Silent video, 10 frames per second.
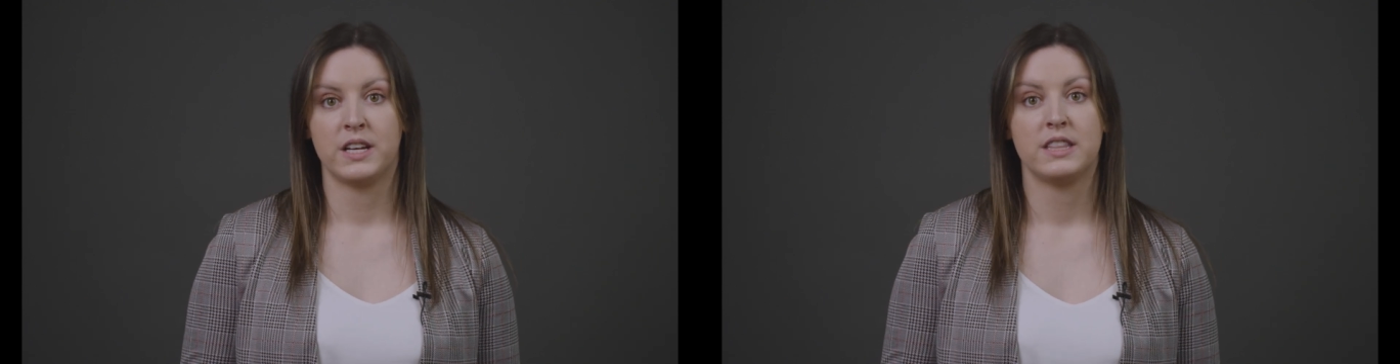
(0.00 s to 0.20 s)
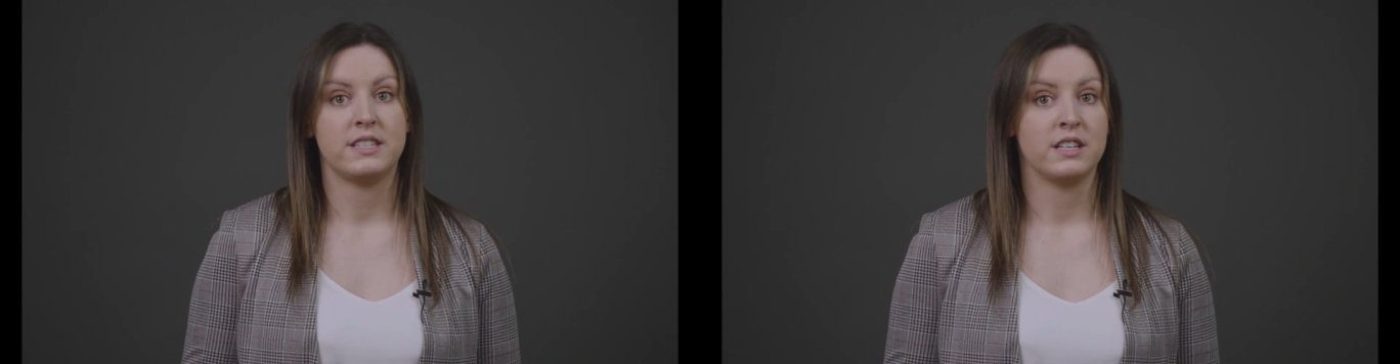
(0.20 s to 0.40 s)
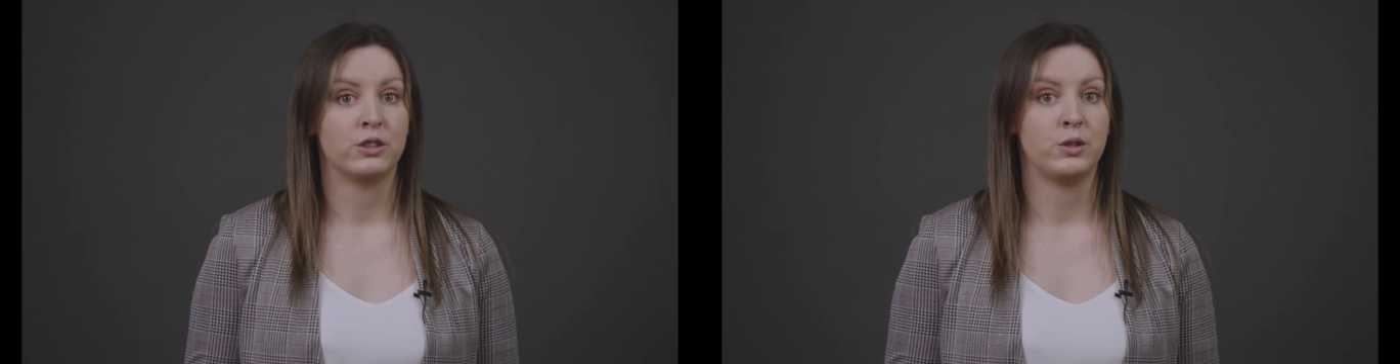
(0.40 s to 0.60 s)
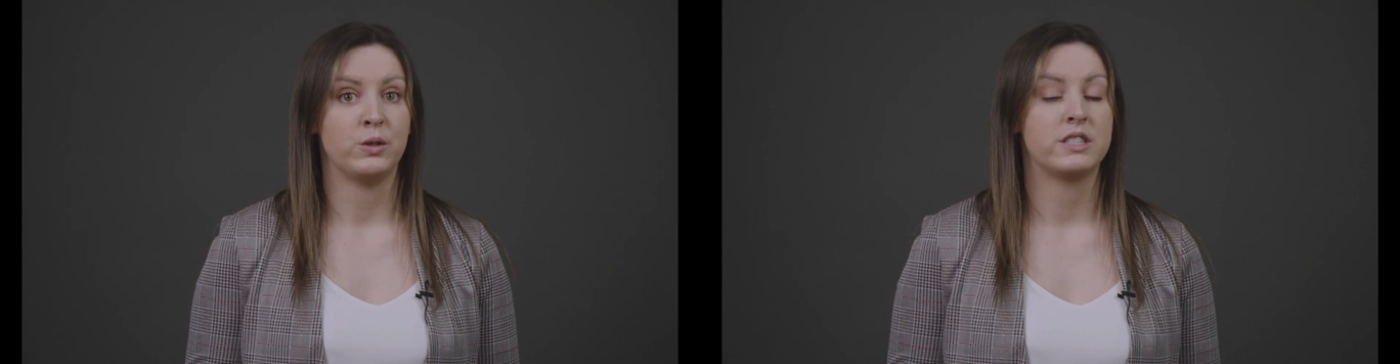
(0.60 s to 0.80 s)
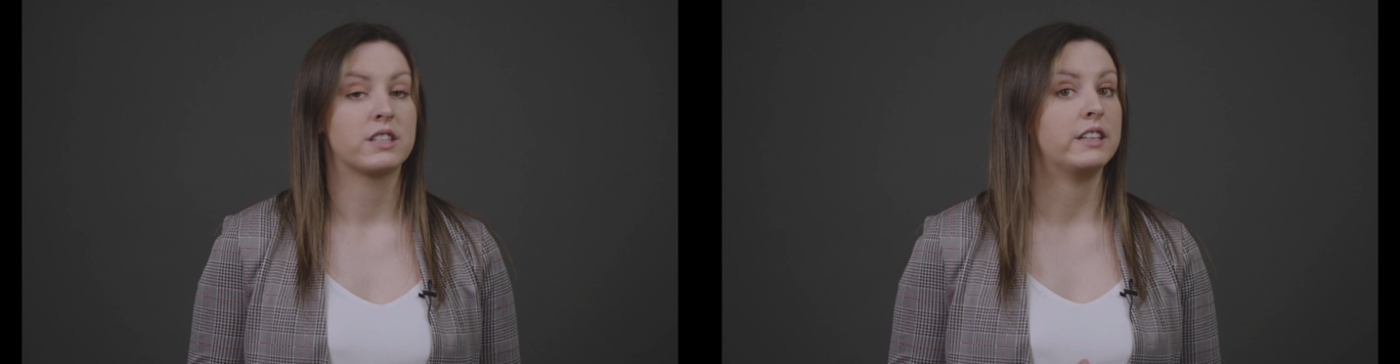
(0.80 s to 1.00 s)
This
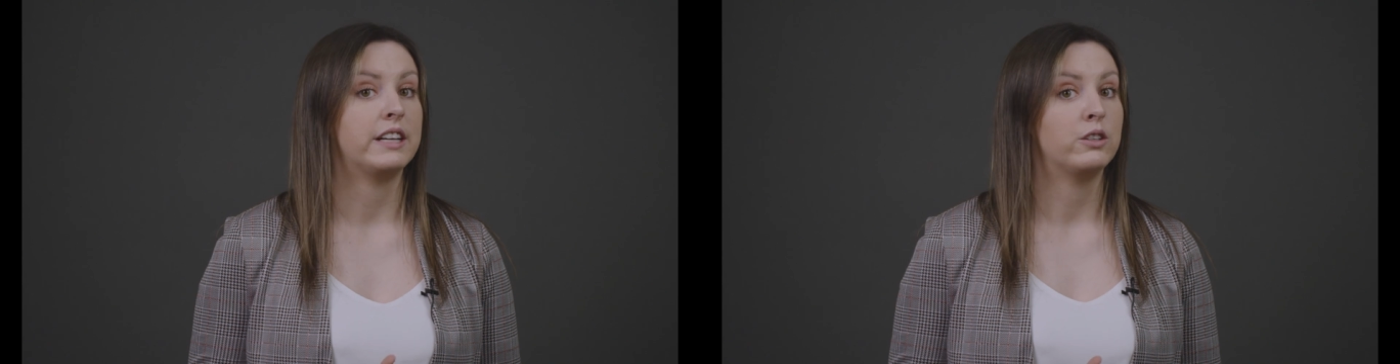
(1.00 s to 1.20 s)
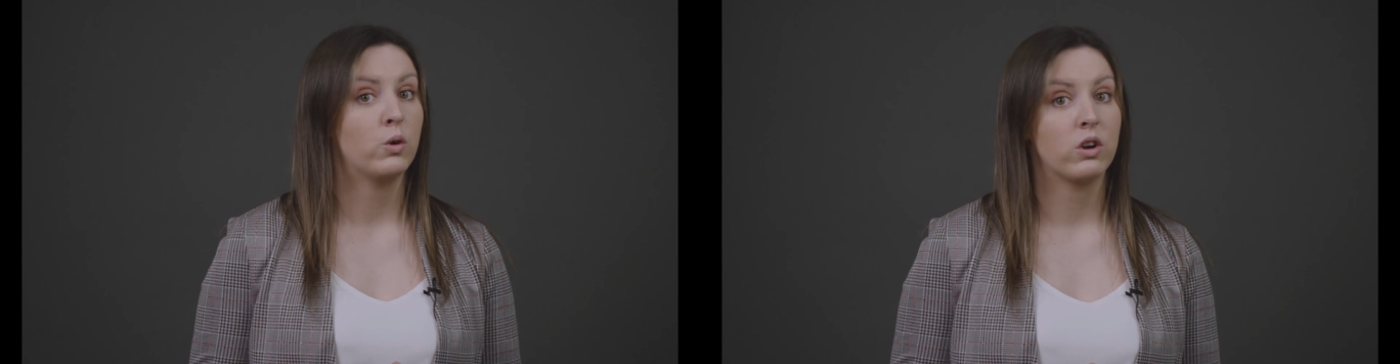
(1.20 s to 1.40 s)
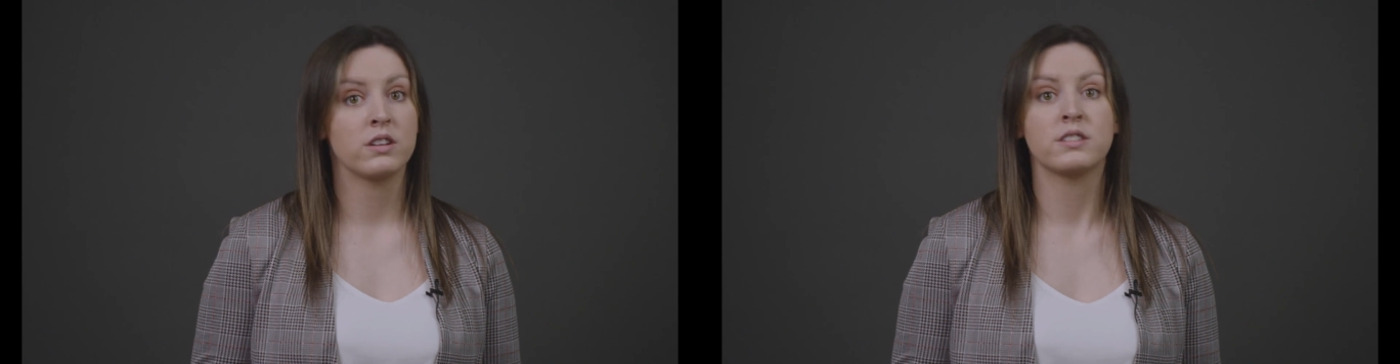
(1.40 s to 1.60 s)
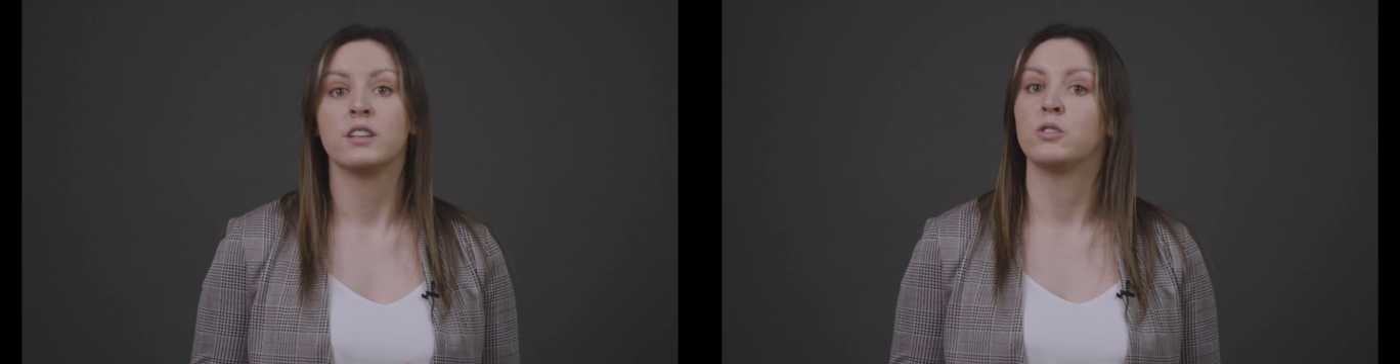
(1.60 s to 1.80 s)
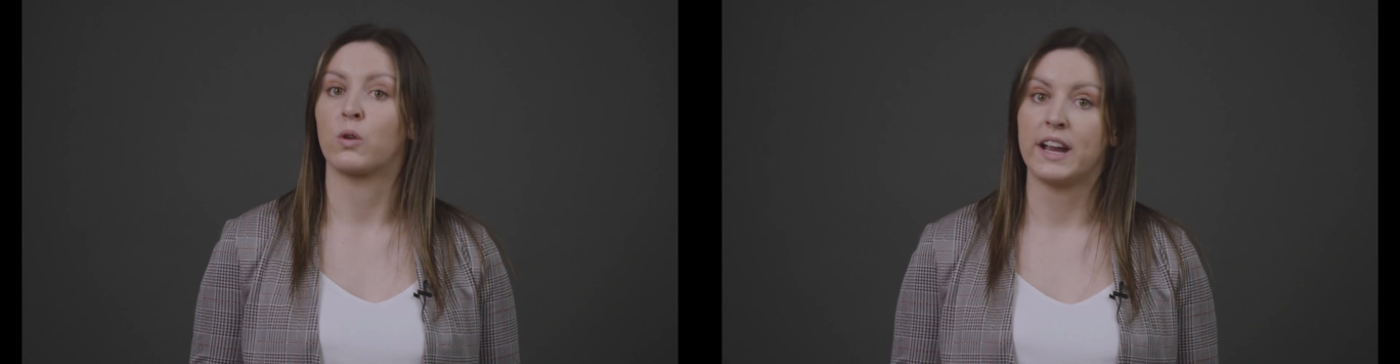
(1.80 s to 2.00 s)
includes cleaning doors,
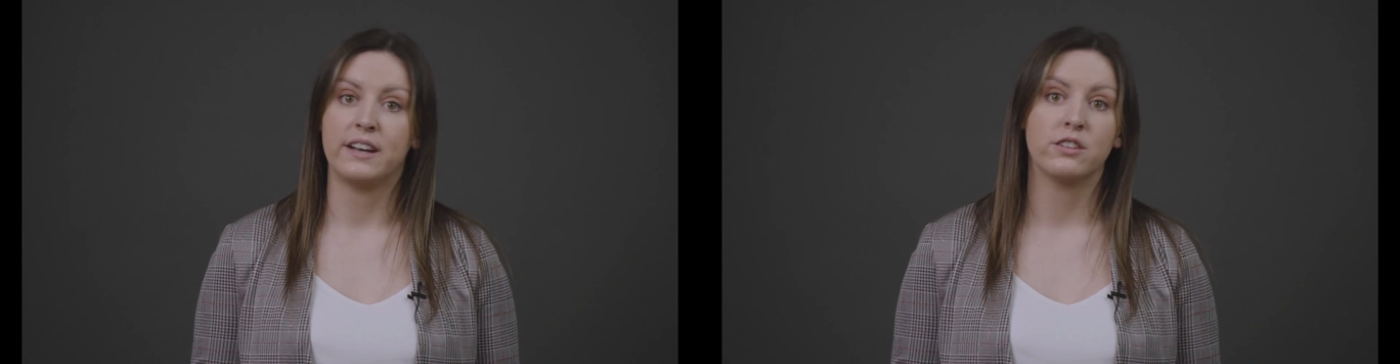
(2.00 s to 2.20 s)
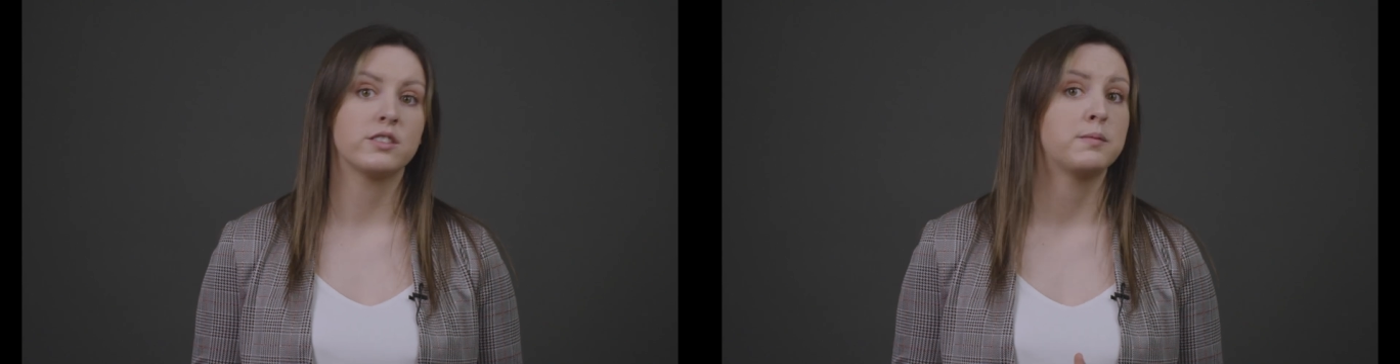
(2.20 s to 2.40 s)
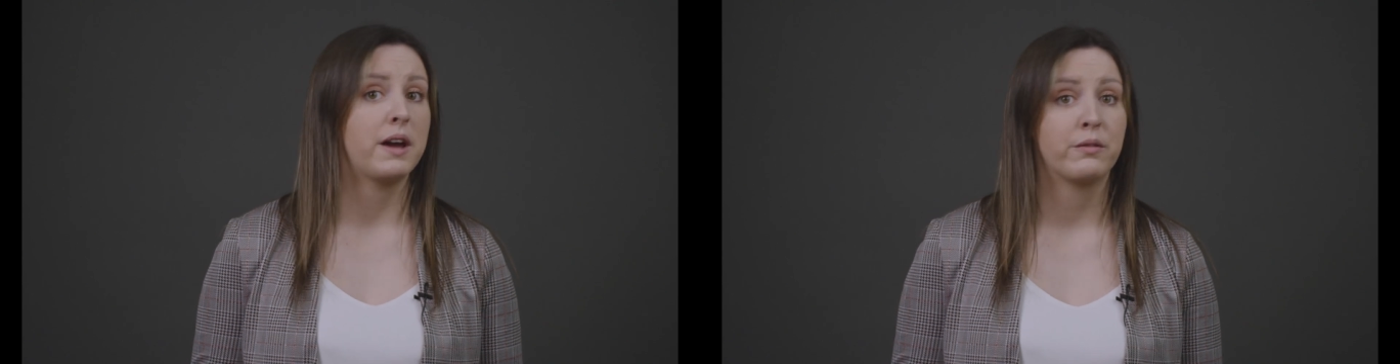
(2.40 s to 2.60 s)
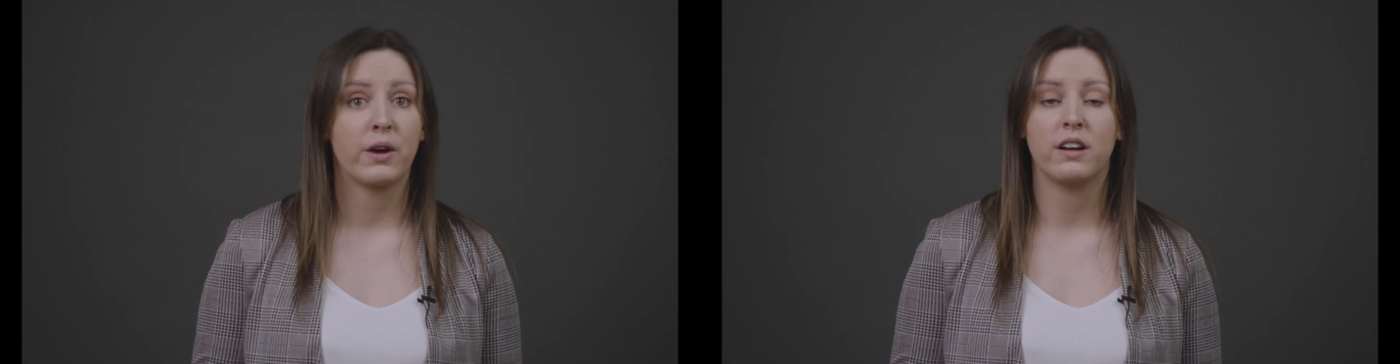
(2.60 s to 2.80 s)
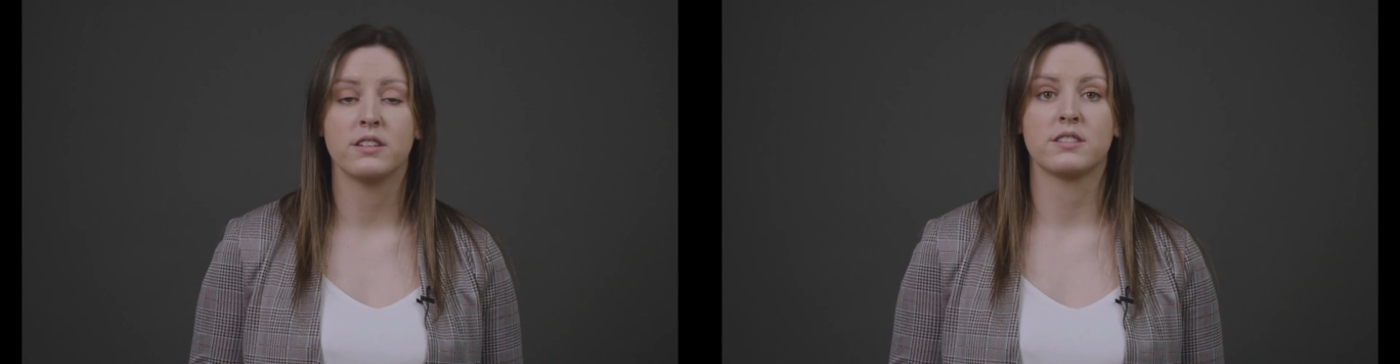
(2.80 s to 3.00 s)
door handles, bed
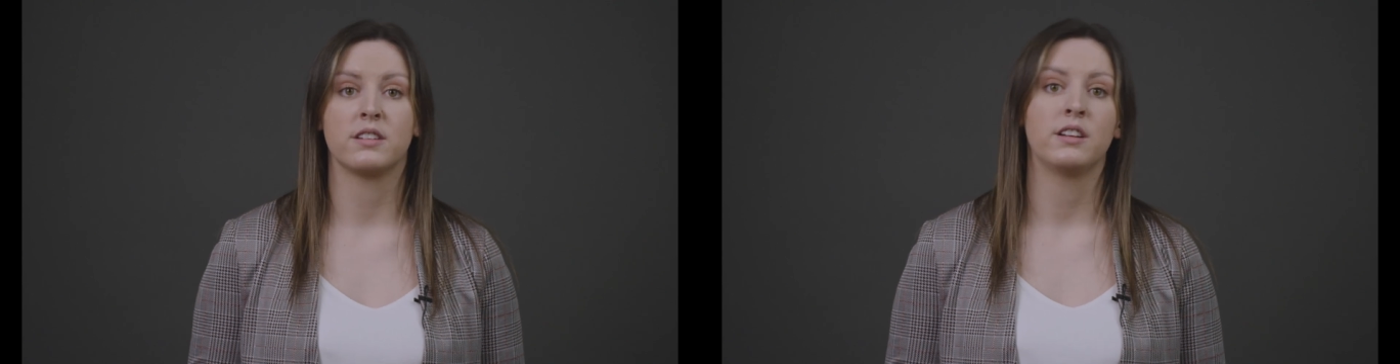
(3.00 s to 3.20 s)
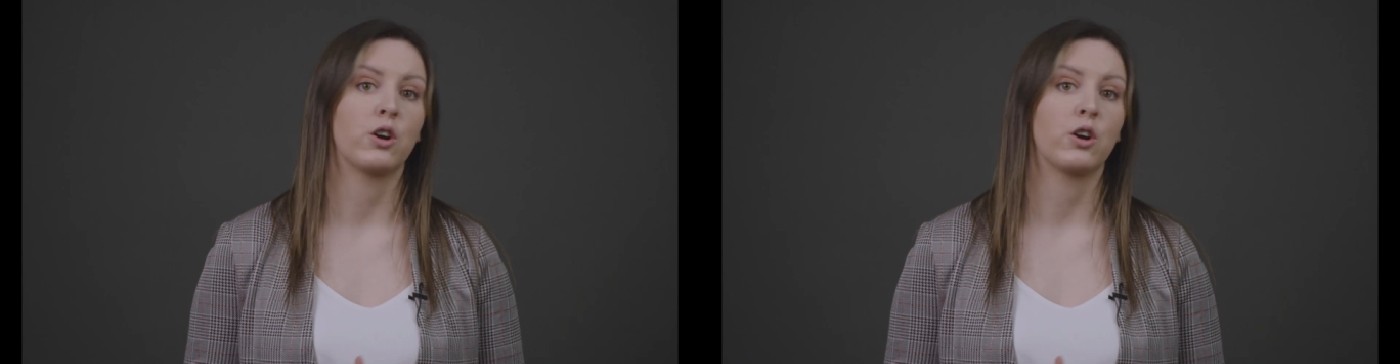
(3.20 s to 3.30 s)
rails,